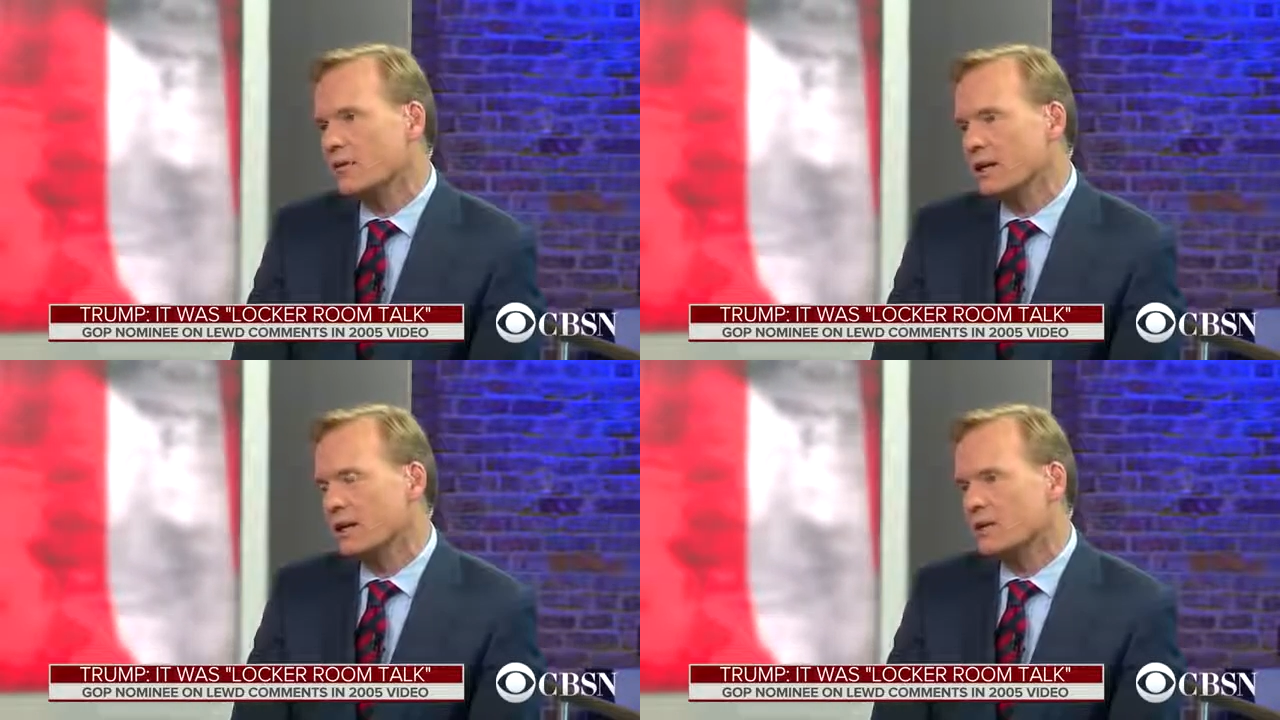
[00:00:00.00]

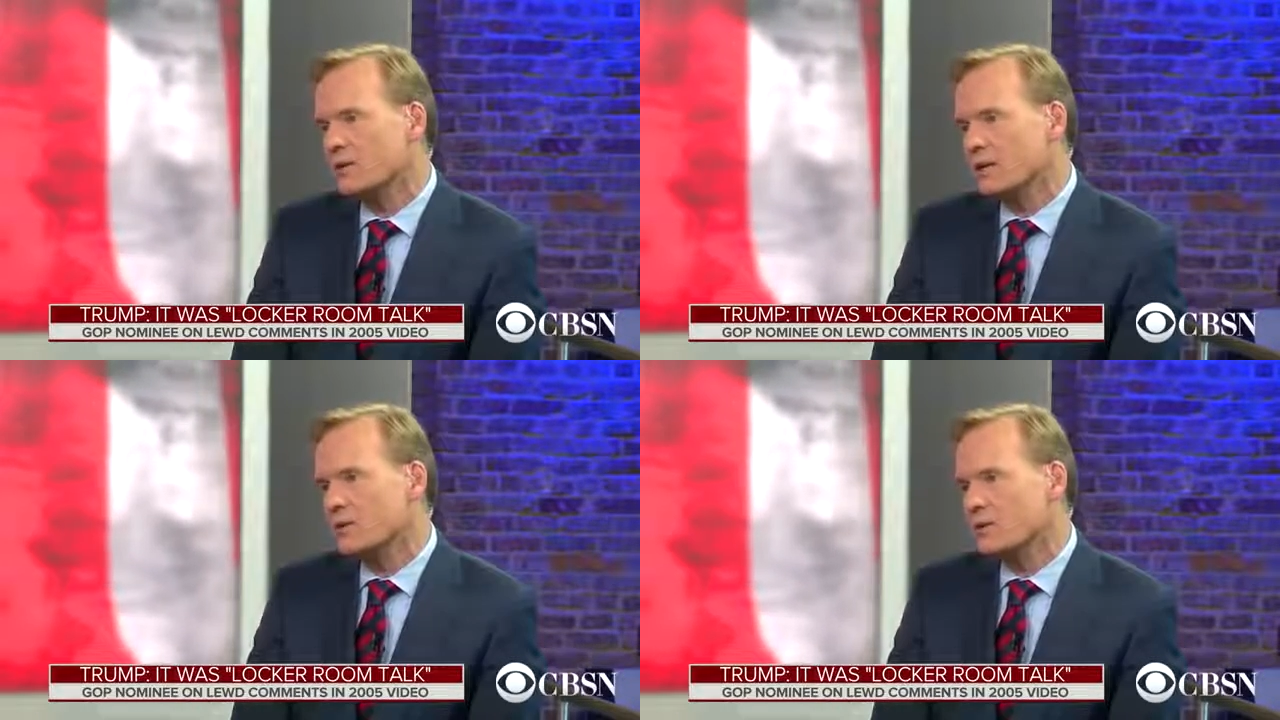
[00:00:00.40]
being a
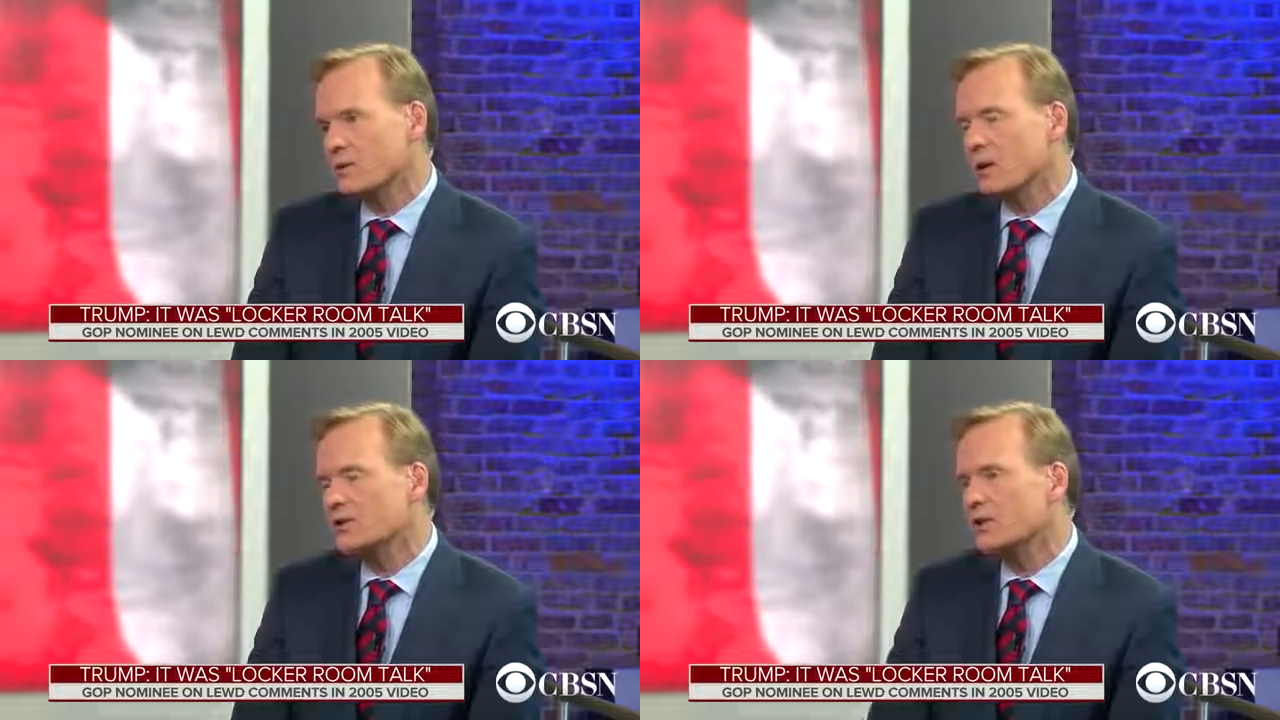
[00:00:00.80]
sexual
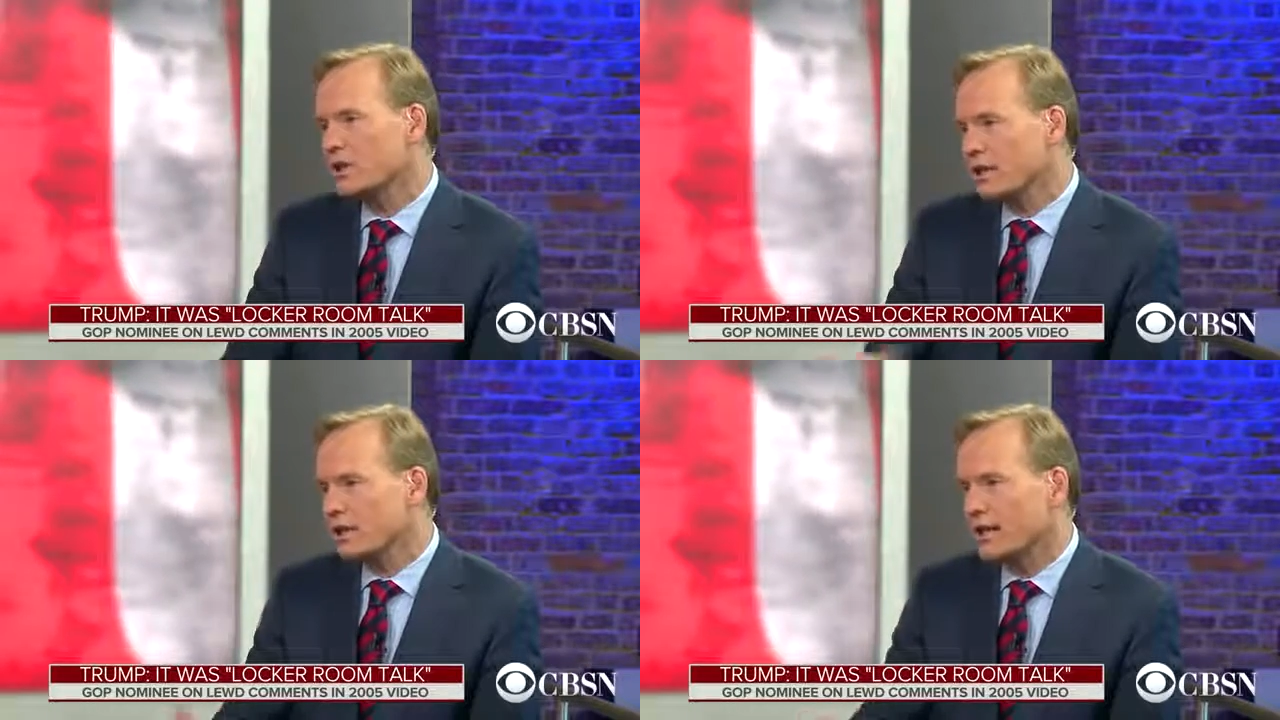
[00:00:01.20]

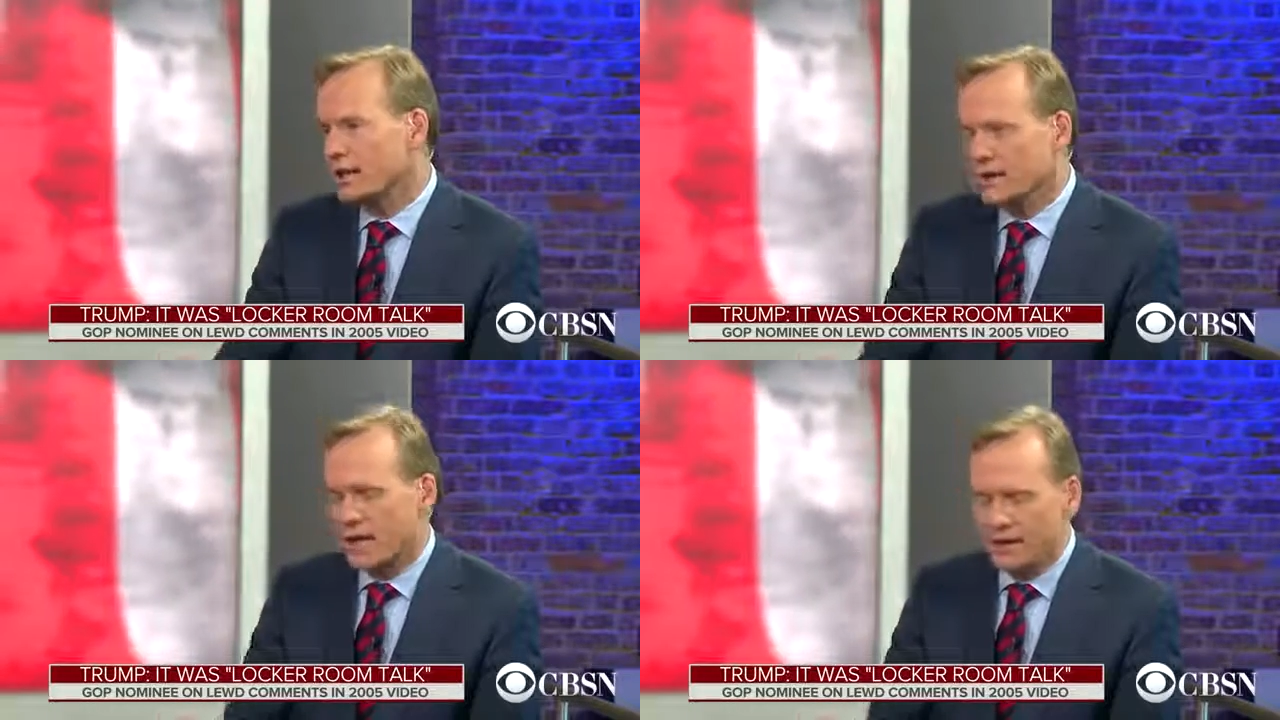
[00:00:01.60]
assaulter and,
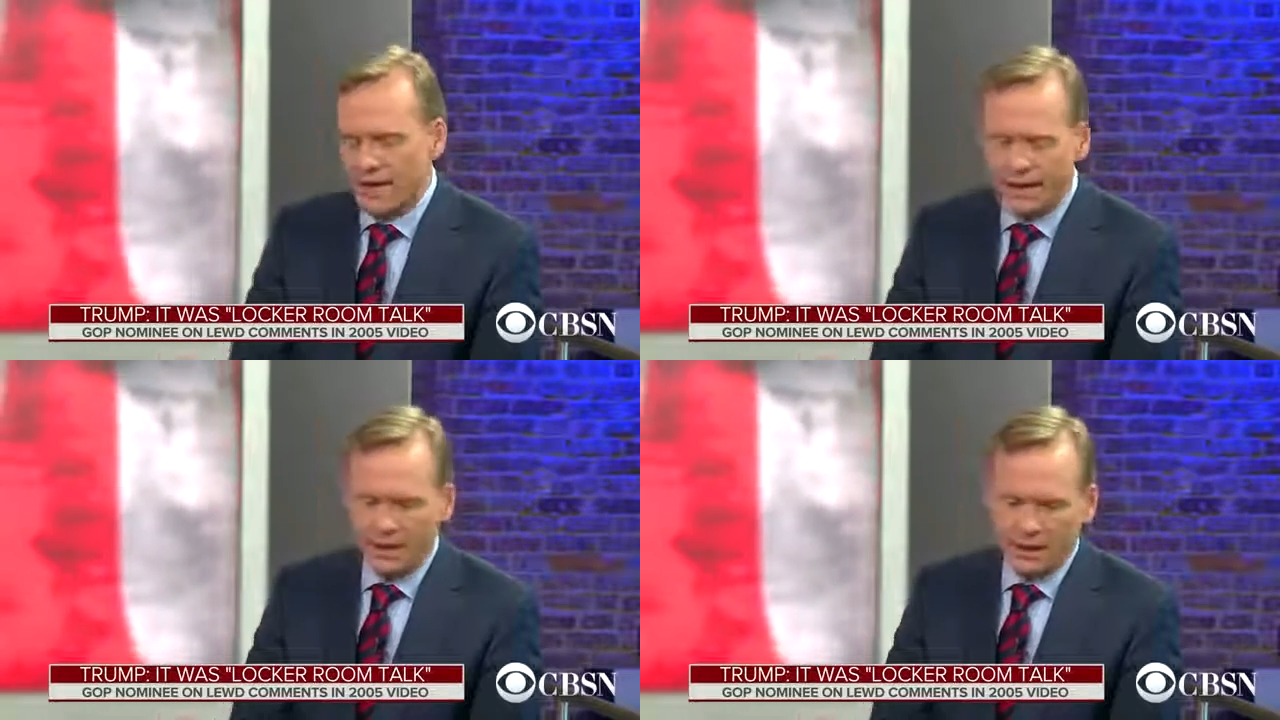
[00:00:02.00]
and, and
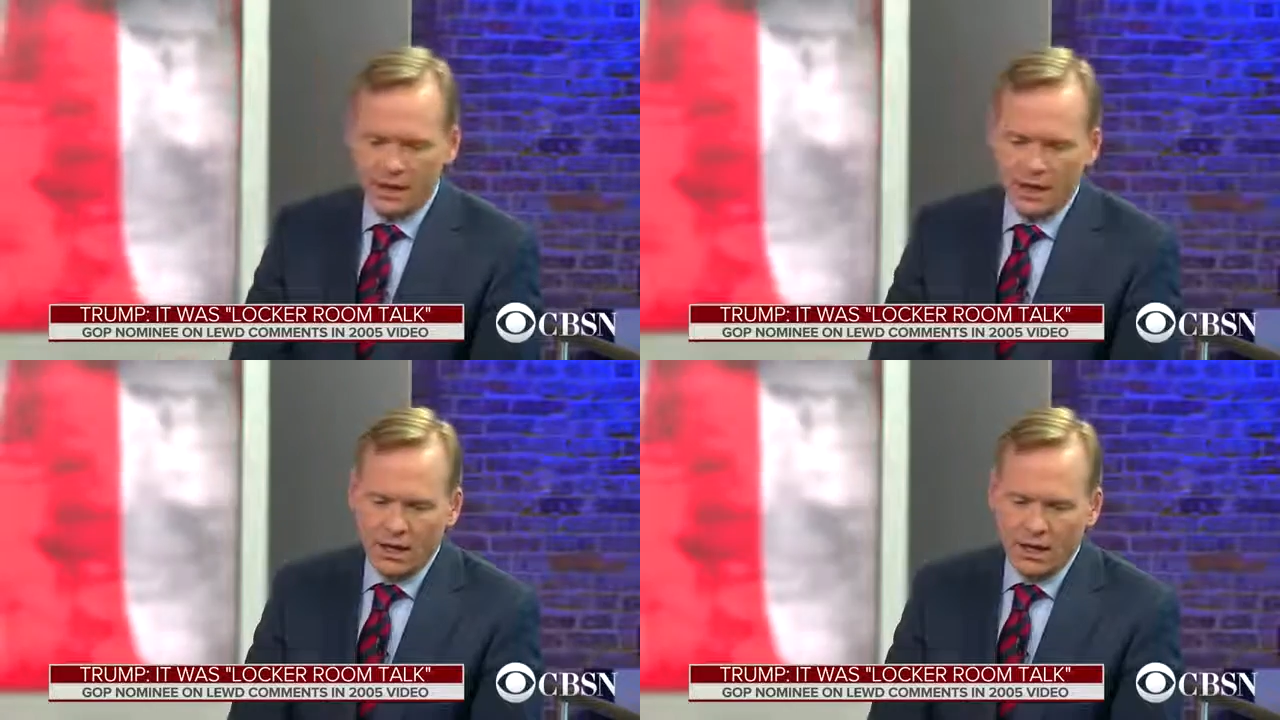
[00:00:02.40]
having